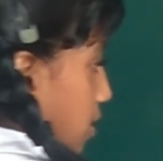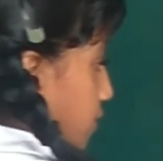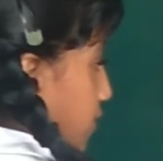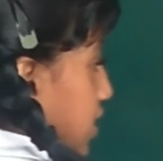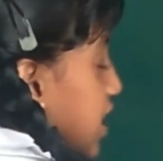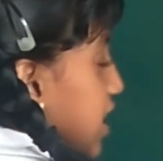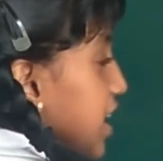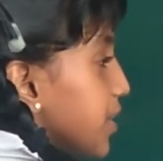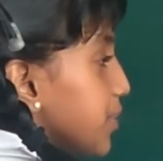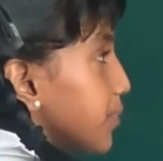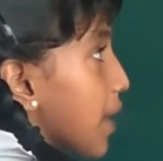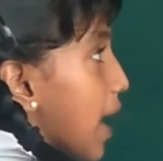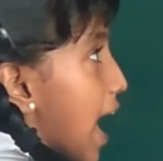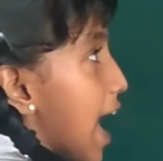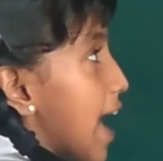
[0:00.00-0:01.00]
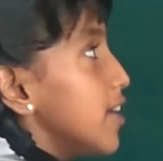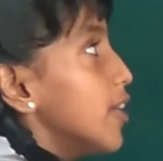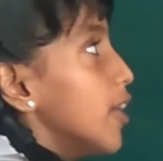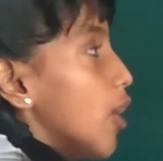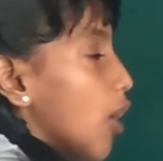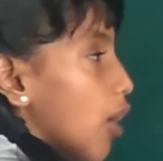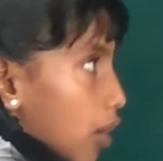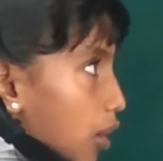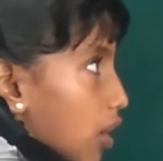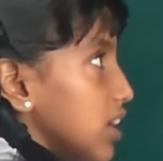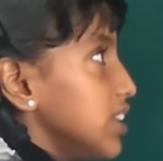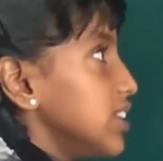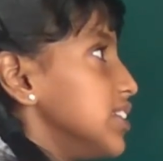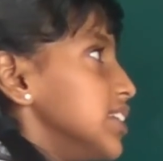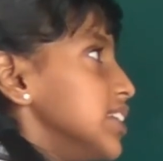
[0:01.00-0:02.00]
We need to add
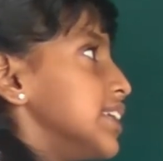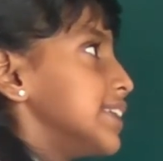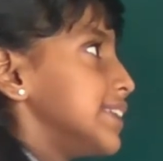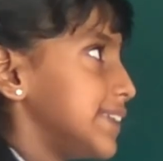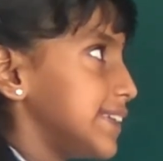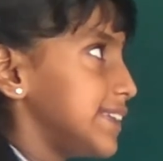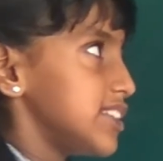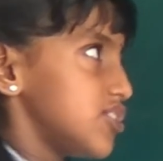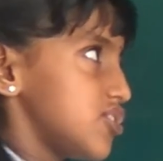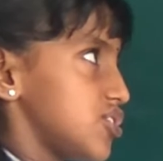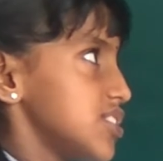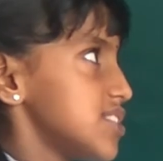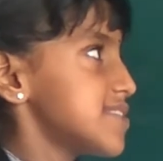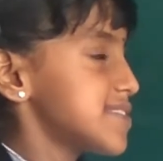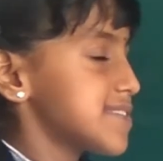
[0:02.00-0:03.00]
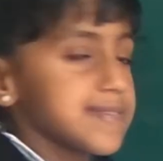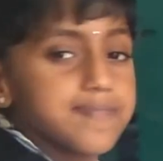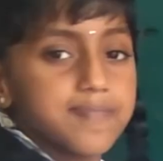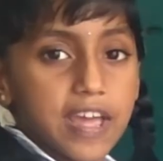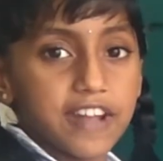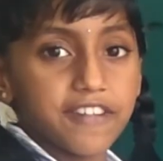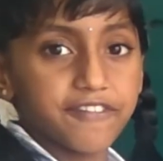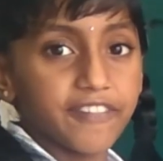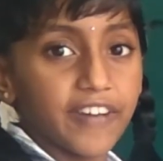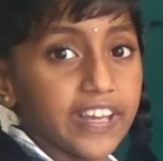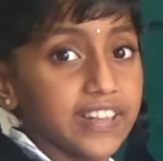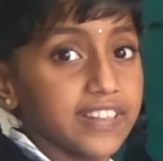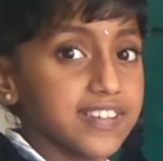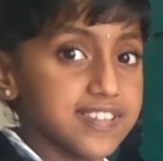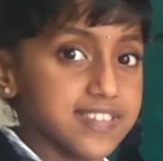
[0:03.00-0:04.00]
all the digits and
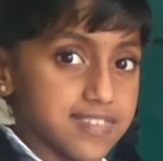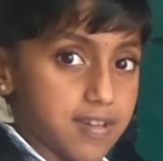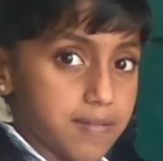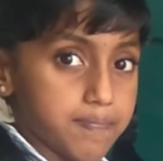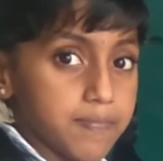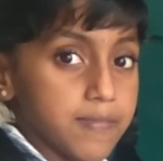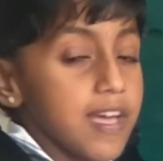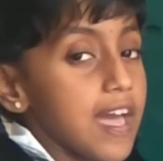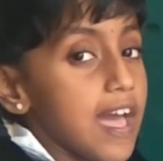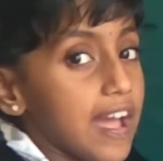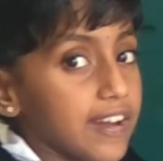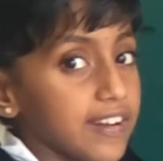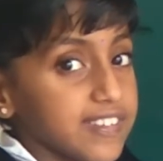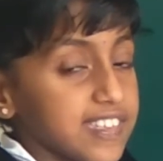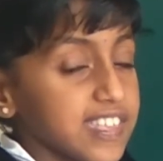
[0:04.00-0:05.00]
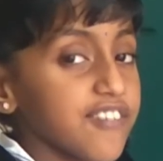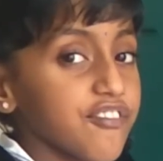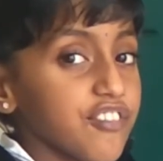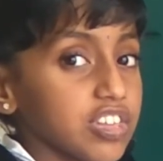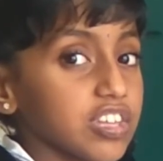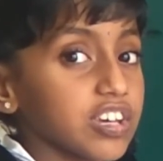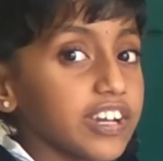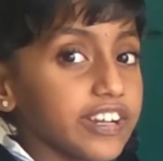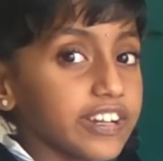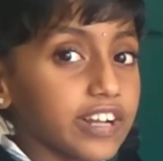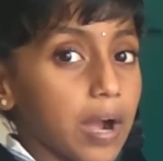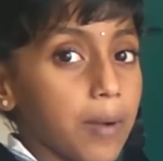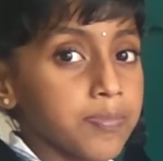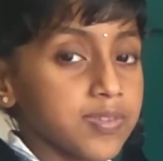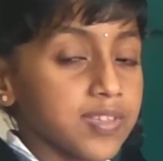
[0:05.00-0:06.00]
find the sum and see whether it
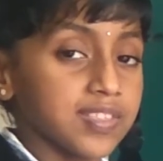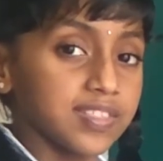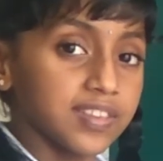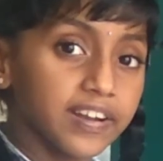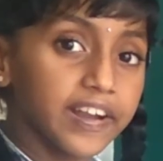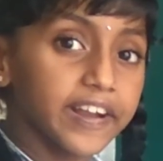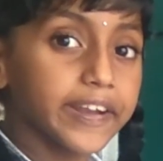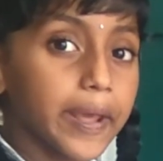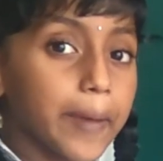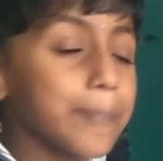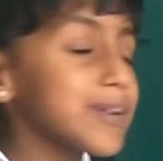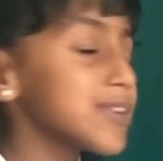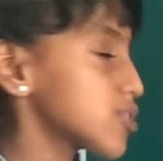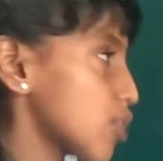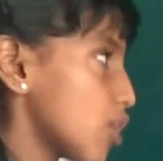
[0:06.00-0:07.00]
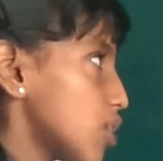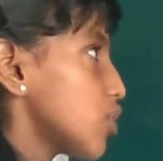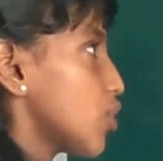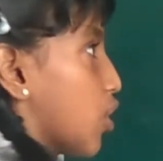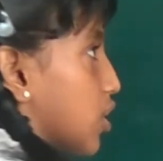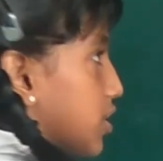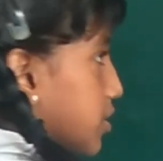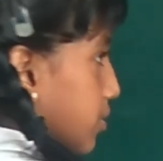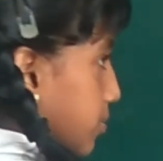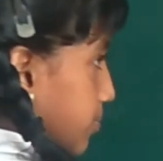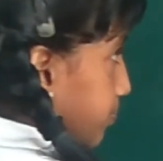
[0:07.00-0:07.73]
comes in 3 tables or not.